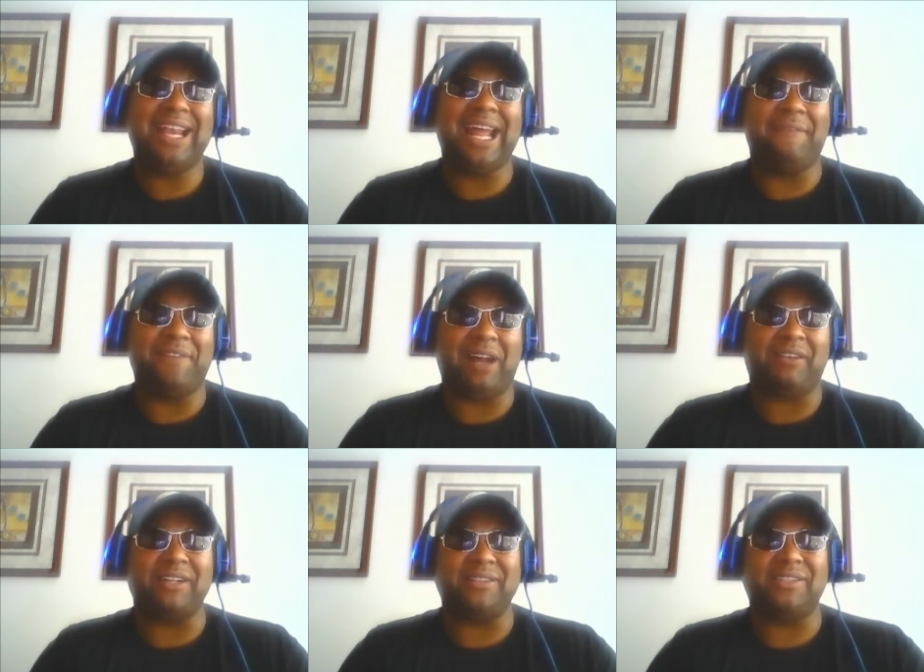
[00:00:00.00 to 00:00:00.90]
Atlanta
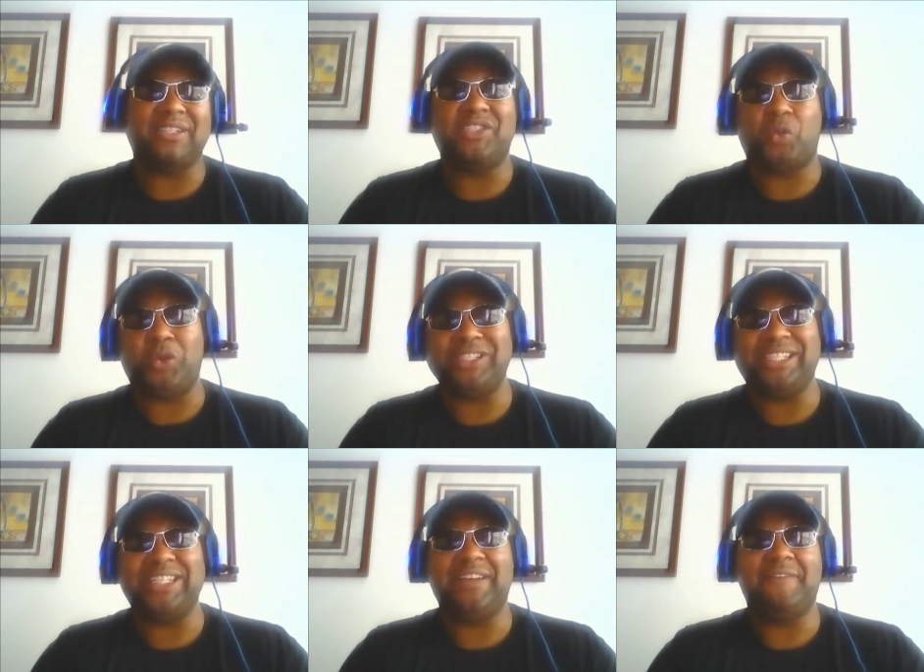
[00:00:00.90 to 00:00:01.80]
Falcons
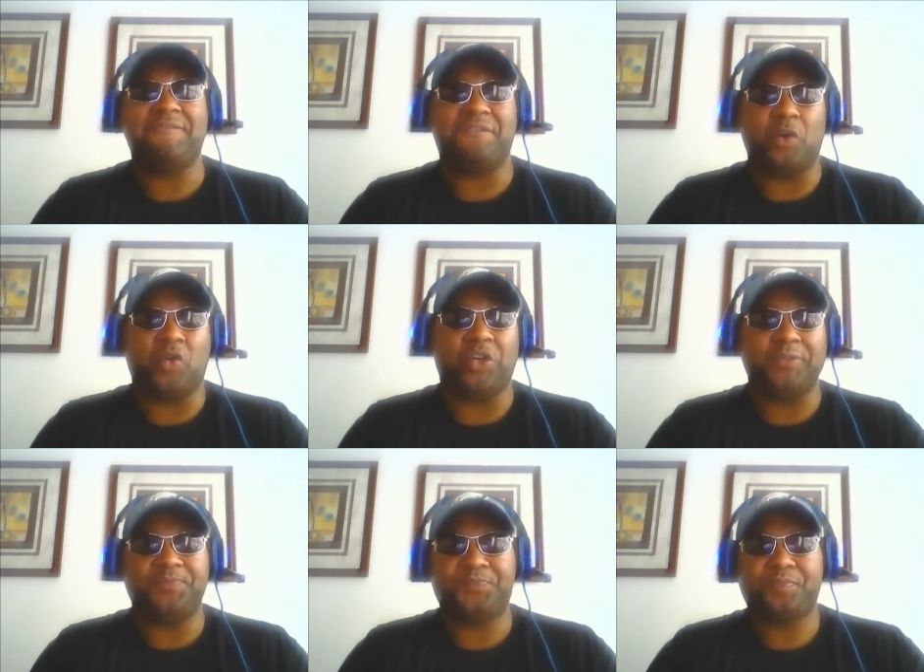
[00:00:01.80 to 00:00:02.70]
24.